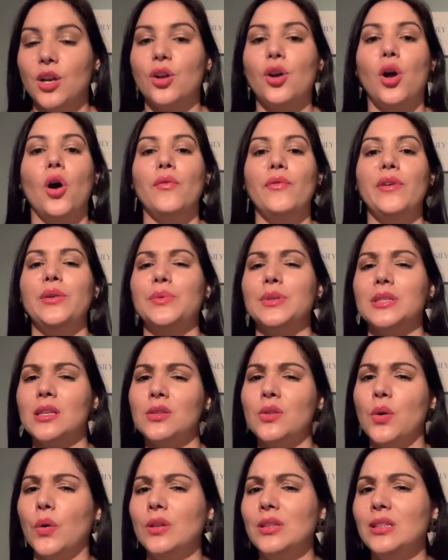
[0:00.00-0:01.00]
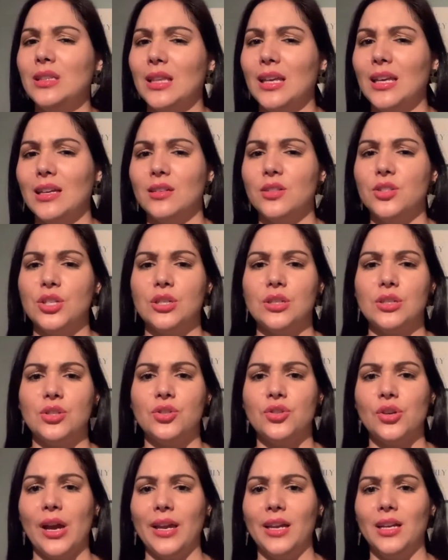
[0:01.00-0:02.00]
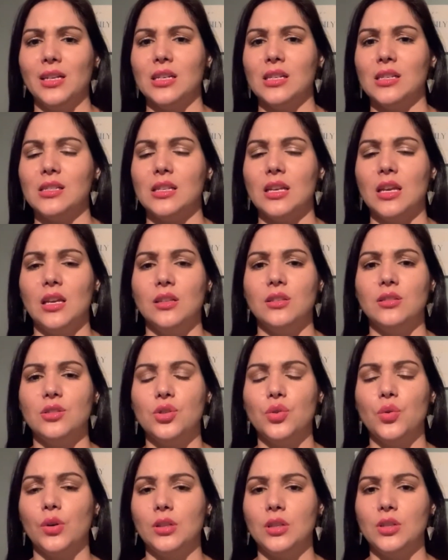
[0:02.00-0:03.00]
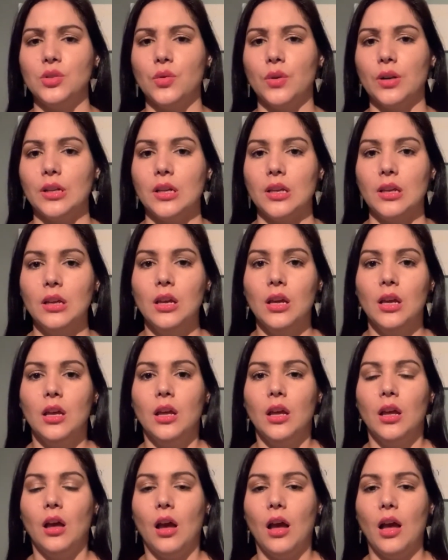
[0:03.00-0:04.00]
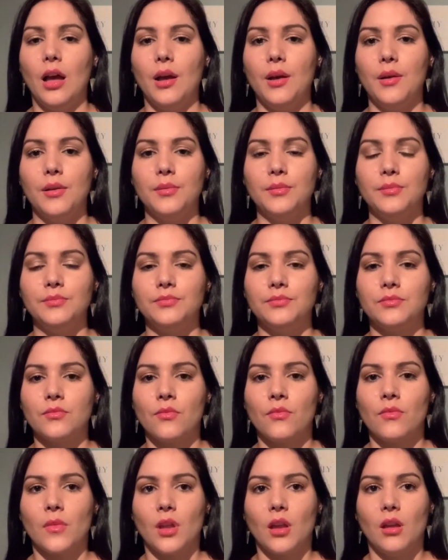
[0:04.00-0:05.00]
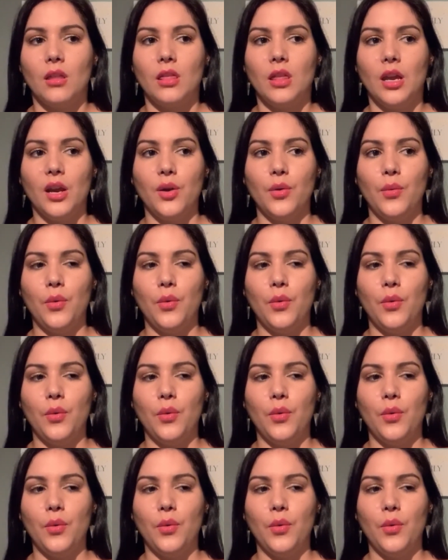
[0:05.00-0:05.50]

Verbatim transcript: COVID wasn't the only thing to strike us in twenty twenty. Um, There